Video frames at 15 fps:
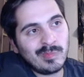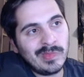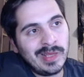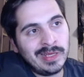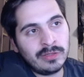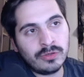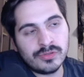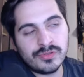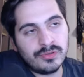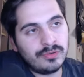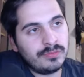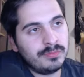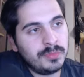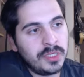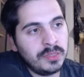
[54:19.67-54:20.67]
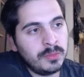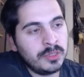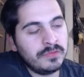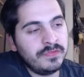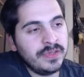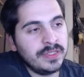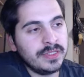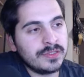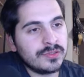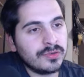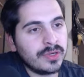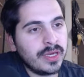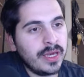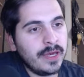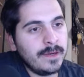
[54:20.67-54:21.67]
and also in midfield, it's
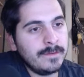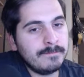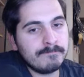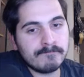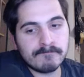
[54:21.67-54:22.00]
okay.